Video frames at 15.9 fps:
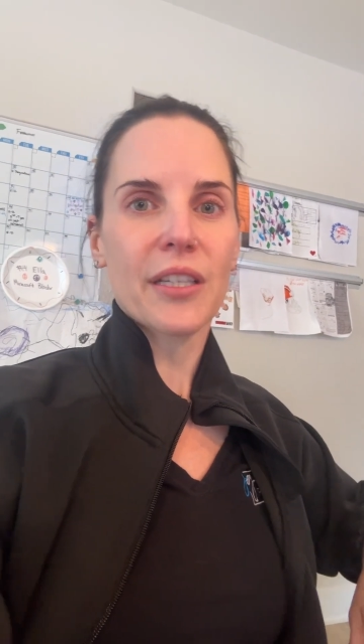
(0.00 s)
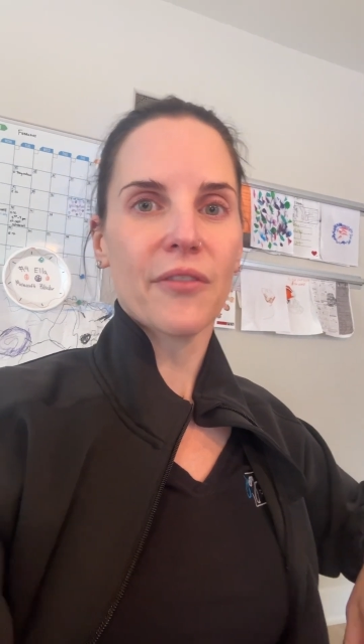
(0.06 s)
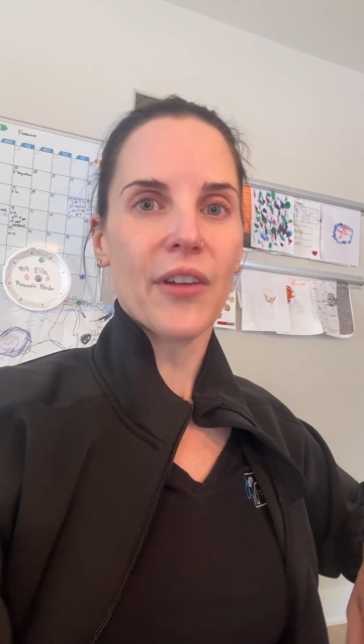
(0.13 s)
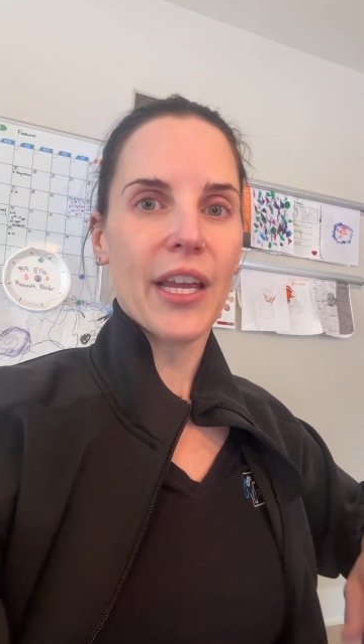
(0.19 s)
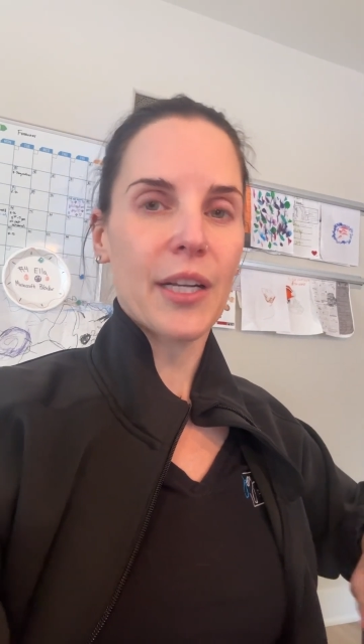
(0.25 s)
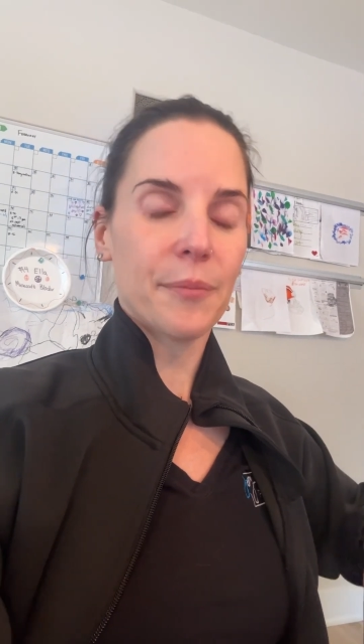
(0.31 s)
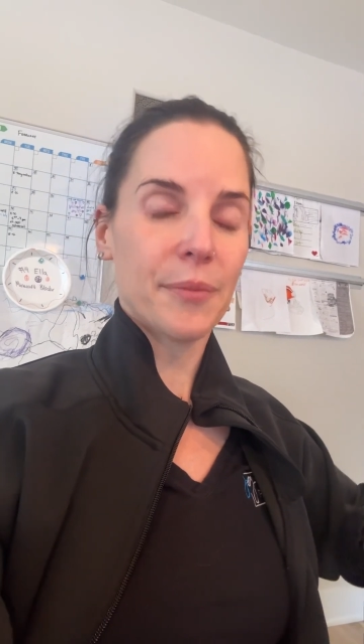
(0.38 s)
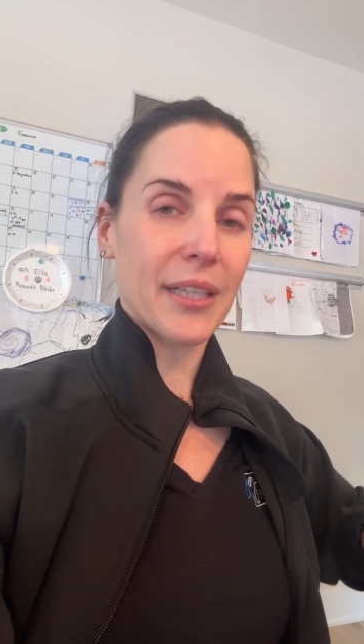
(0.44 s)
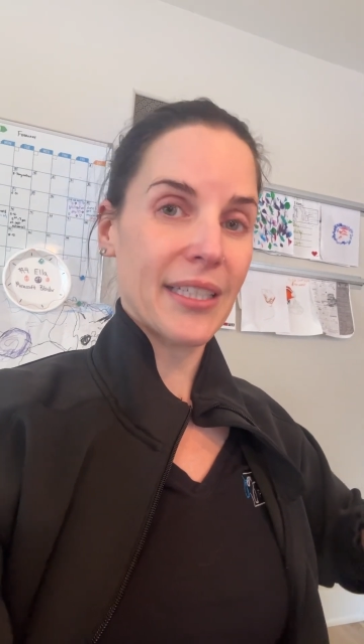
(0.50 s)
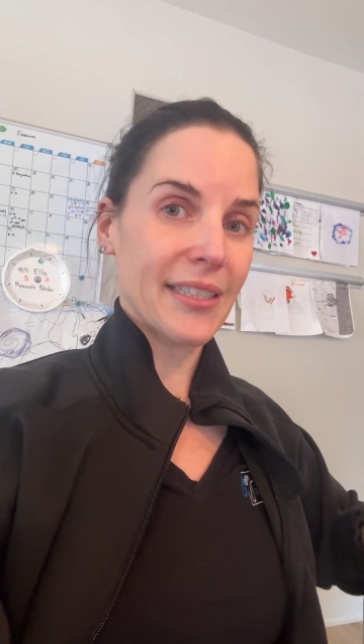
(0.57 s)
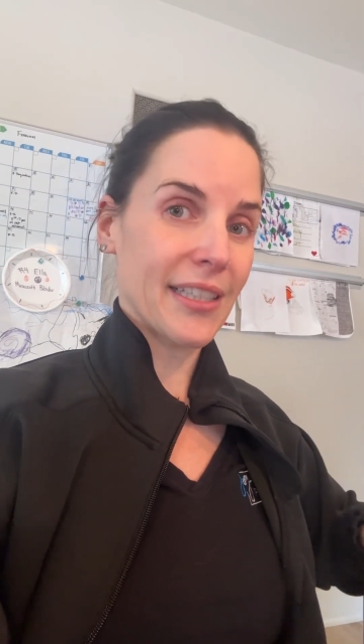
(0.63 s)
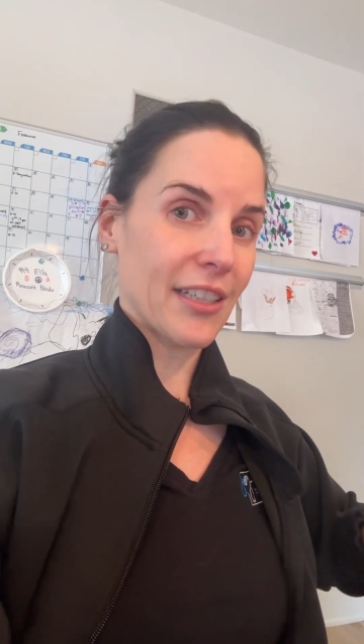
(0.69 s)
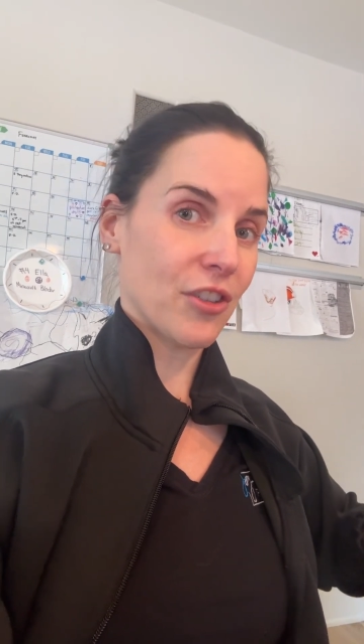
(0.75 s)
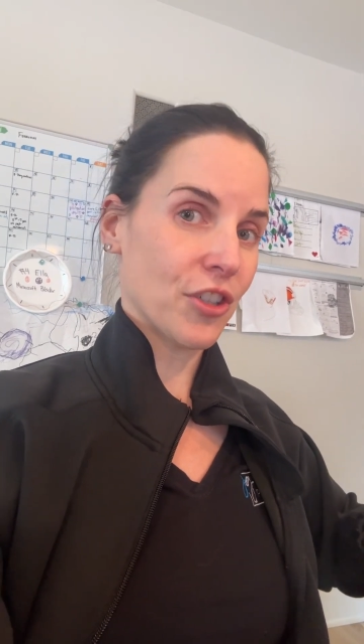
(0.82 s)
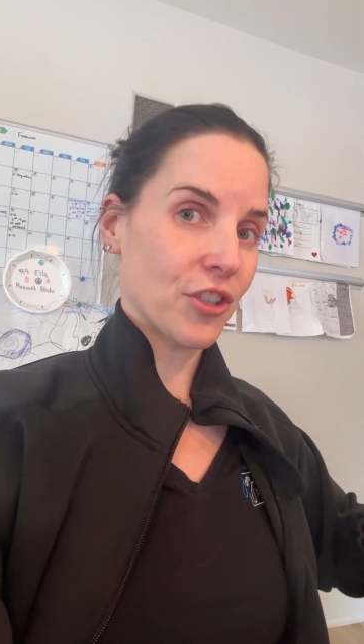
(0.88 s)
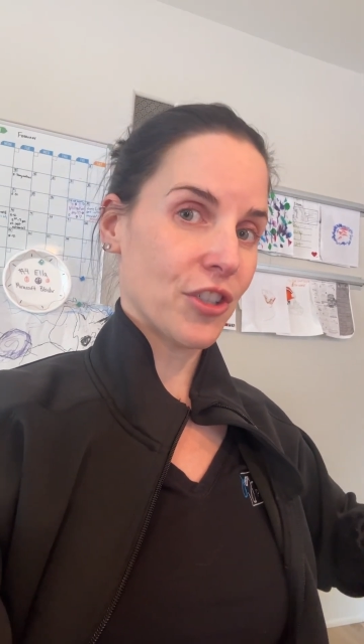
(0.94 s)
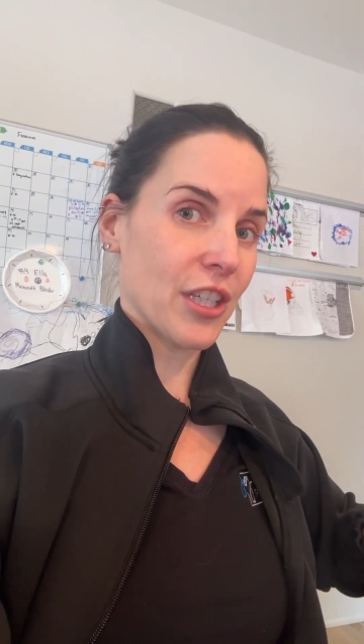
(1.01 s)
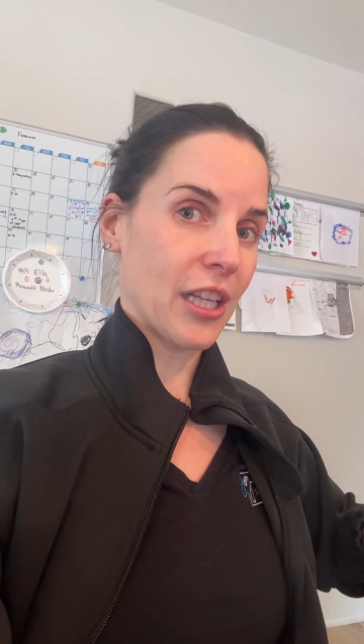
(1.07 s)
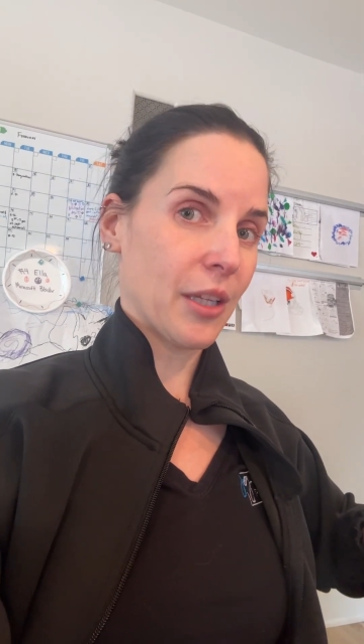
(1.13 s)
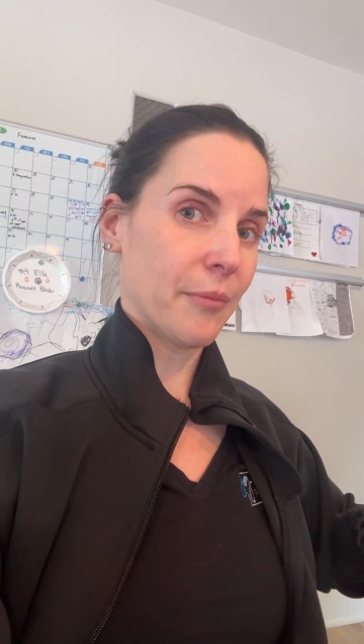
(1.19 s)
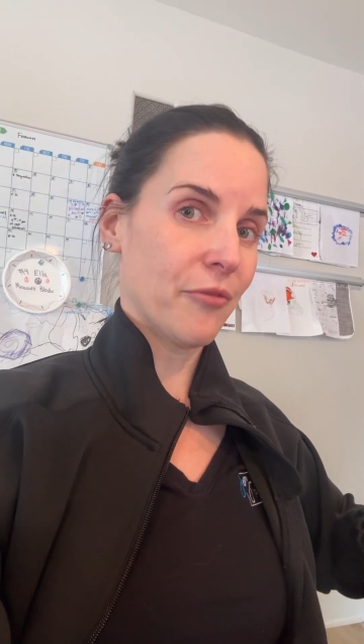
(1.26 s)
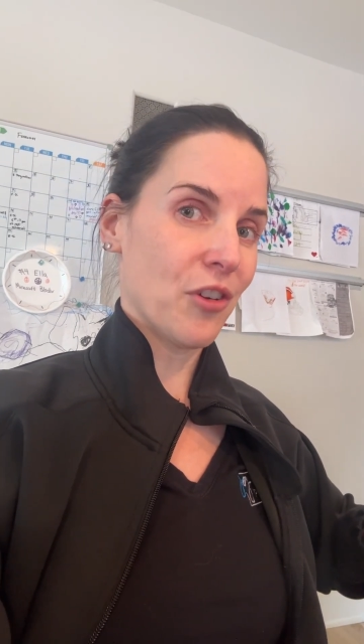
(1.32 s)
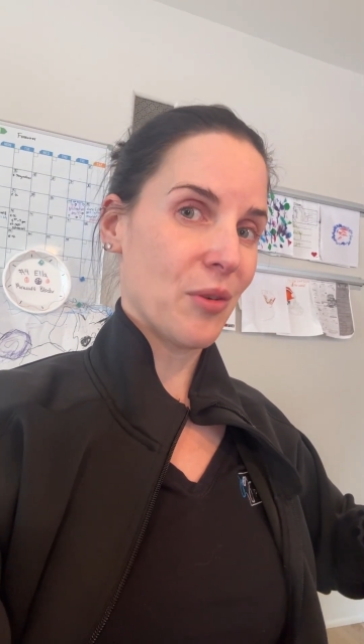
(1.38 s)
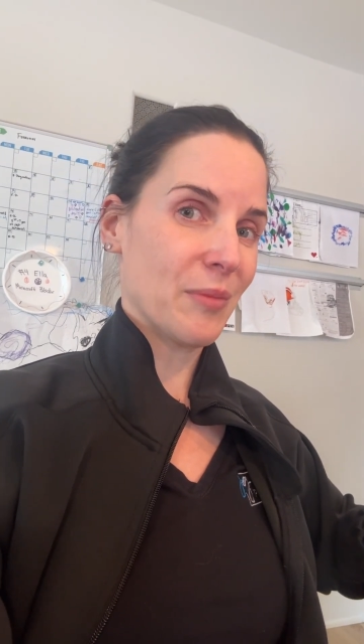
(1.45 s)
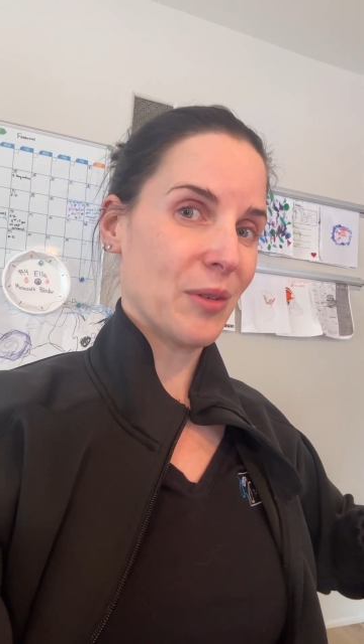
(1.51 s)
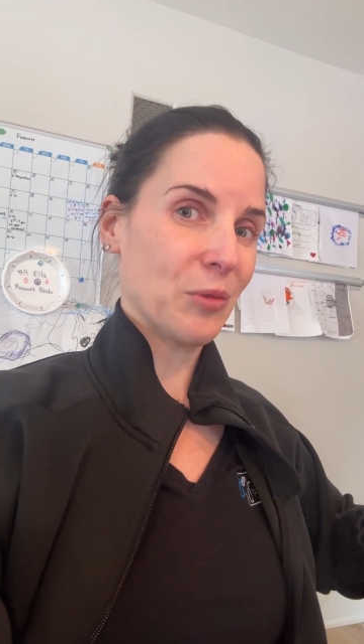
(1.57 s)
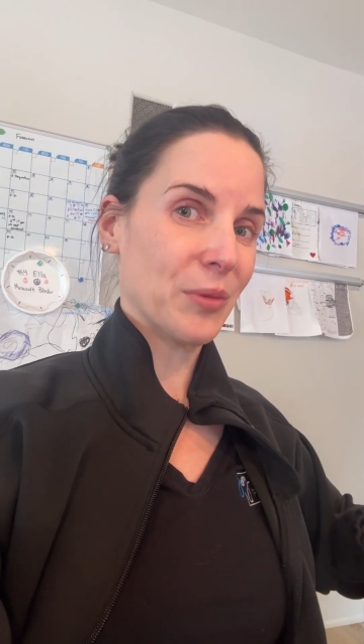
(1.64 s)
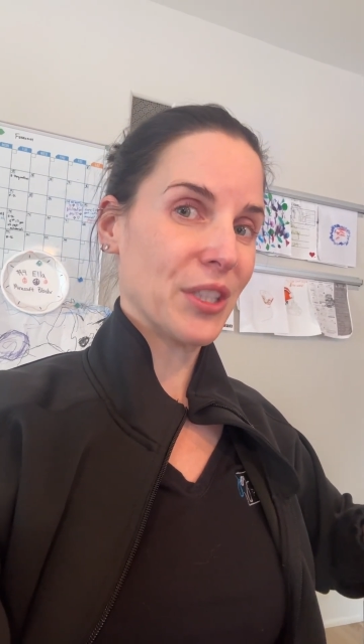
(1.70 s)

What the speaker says: of anaplastic large cell lymphoma,